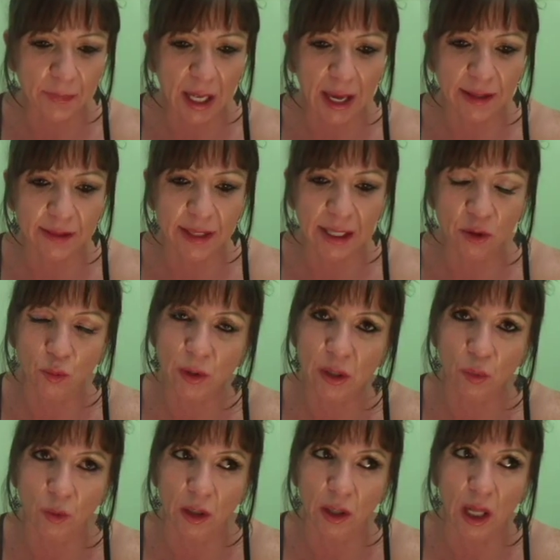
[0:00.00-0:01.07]
and then we
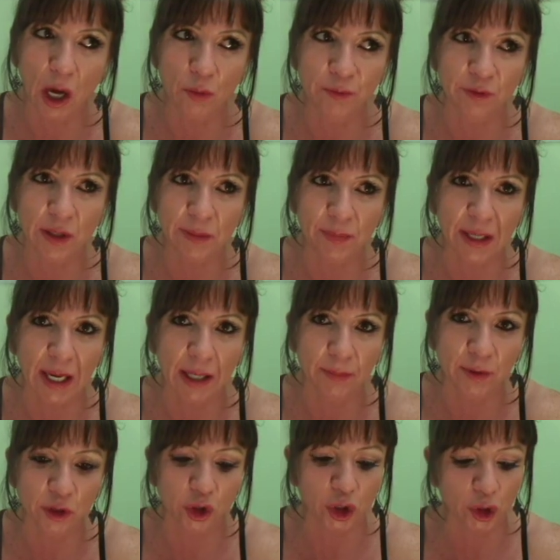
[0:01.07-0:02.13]
will hopefully be
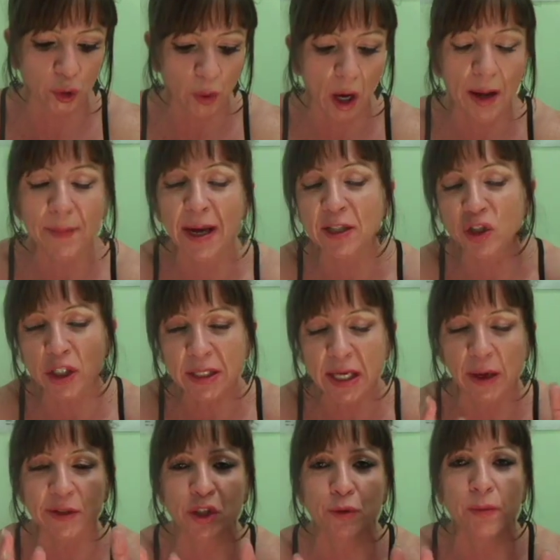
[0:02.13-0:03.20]
able to... I'm actually
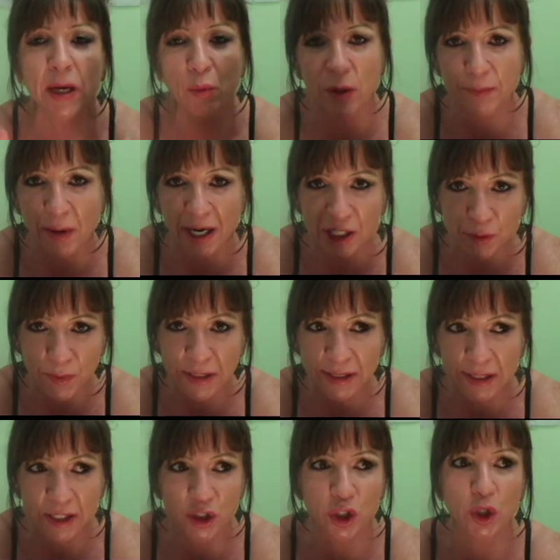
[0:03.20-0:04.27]
going to... what my husband's
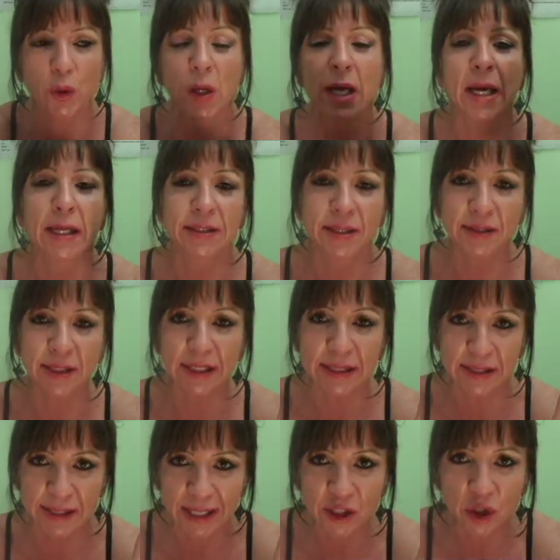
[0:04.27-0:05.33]
going to do is he's going
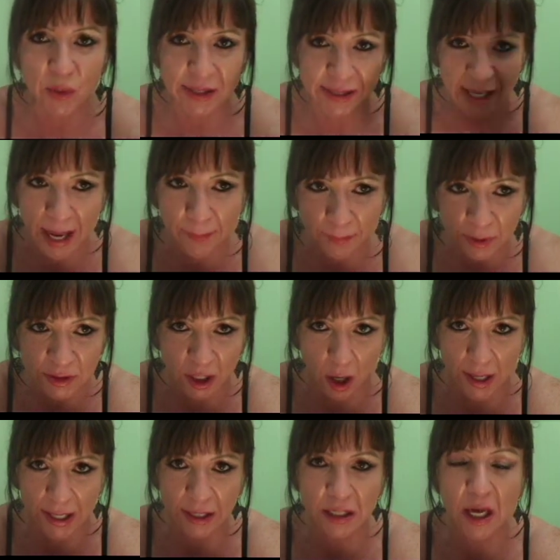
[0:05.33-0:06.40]
to send you a sample
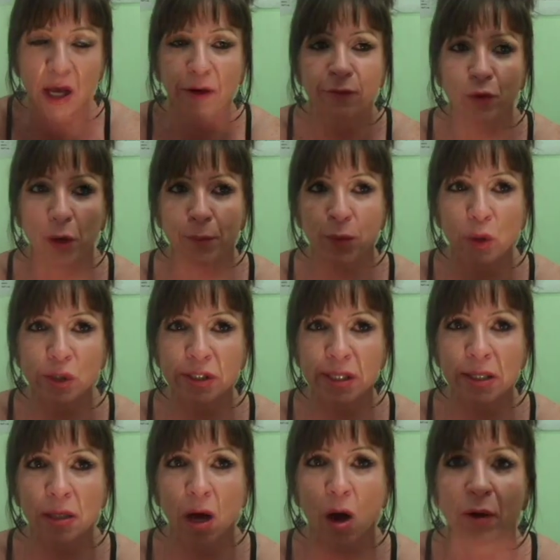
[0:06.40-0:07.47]
diet for a
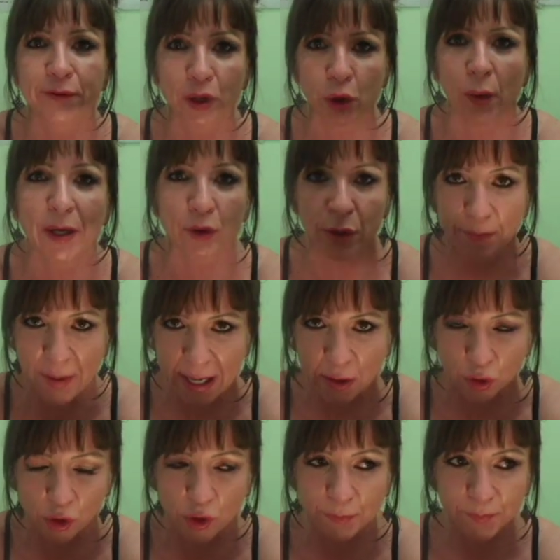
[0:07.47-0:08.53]
person of 200
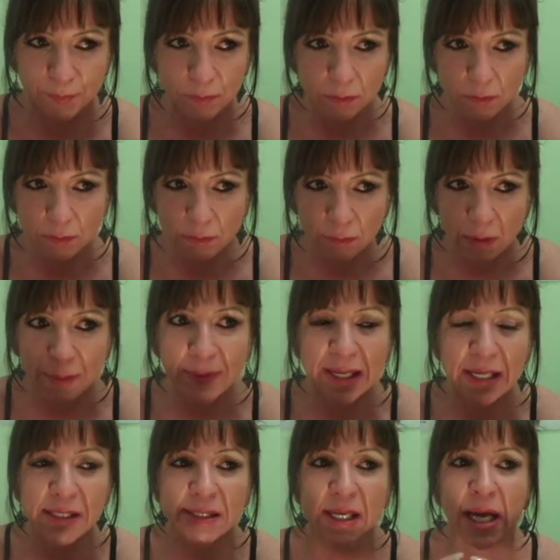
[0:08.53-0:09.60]
pounds.
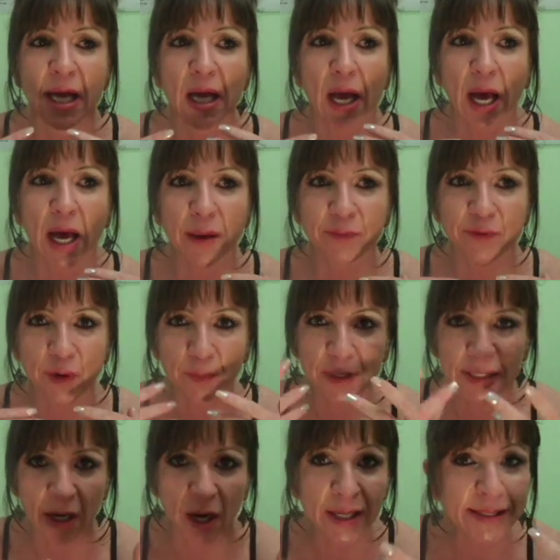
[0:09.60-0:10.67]
Because from
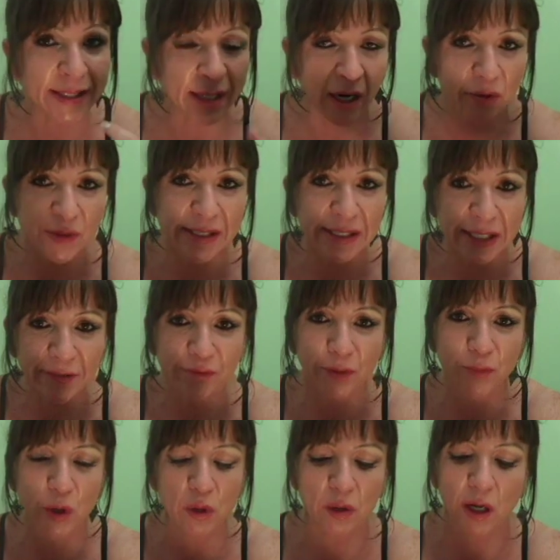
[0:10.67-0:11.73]
the diets that I received
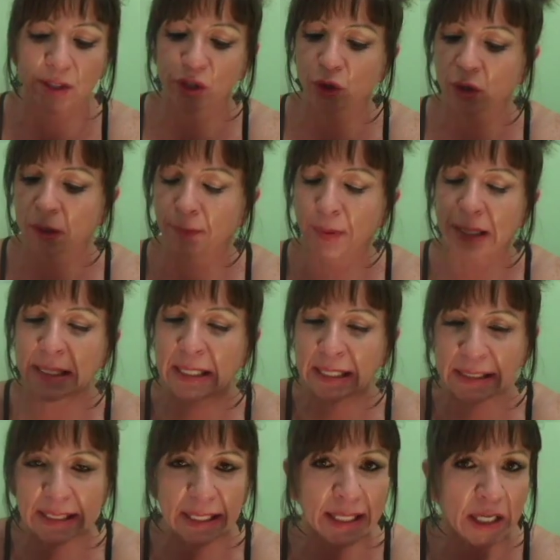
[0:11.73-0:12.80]
from you guys, you're
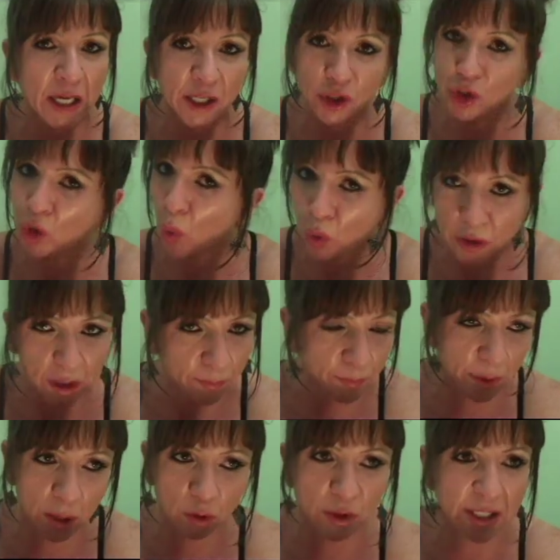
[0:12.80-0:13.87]
completely short on
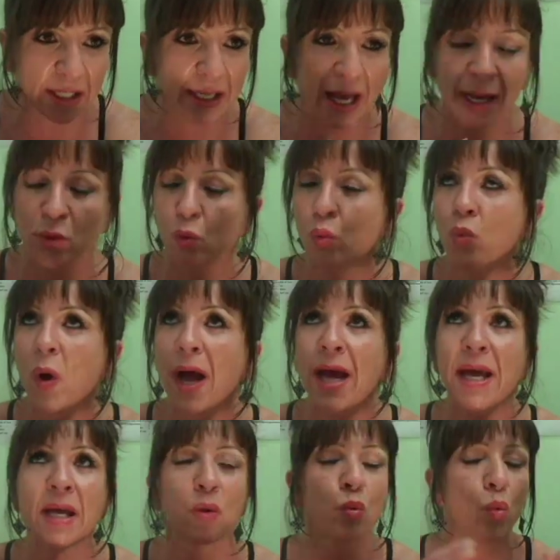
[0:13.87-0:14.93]
protein and
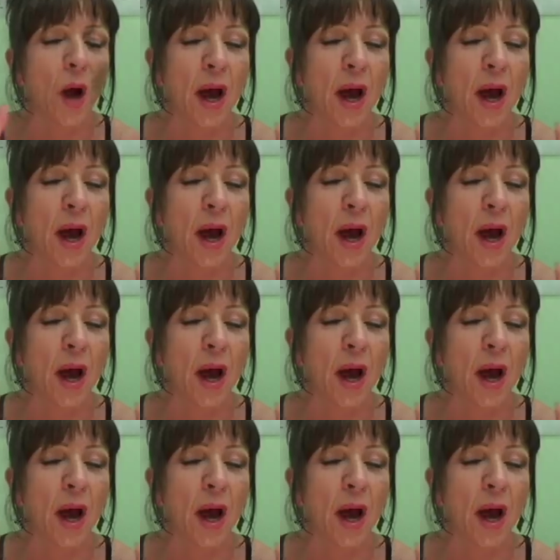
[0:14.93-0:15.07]
way